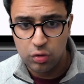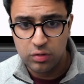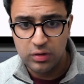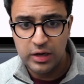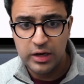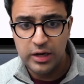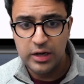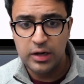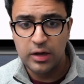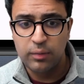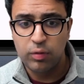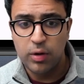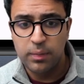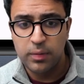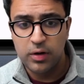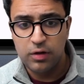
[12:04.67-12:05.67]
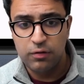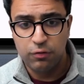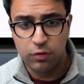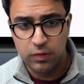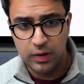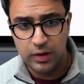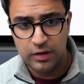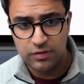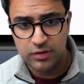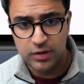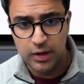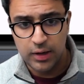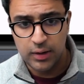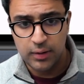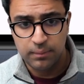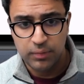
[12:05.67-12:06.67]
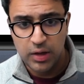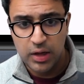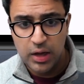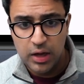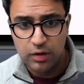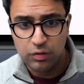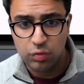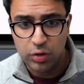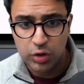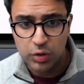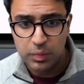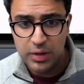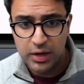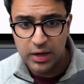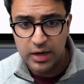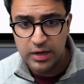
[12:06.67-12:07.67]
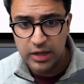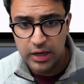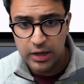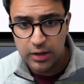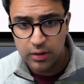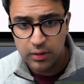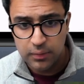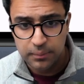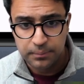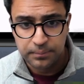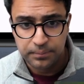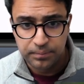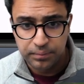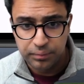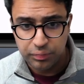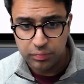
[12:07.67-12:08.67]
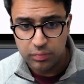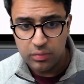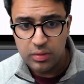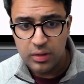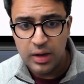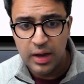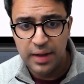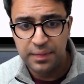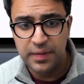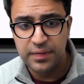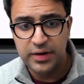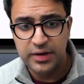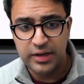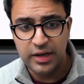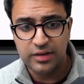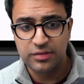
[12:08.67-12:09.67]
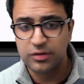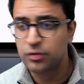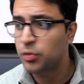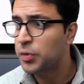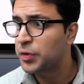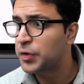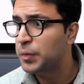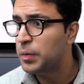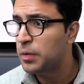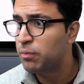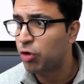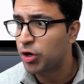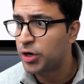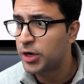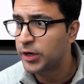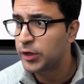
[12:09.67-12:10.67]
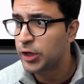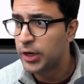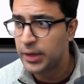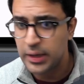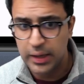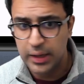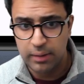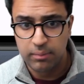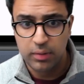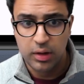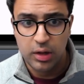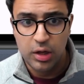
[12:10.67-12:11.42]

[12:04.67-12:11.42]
the leading property for the list tile is going to be a container, and then the text is going to be product.name.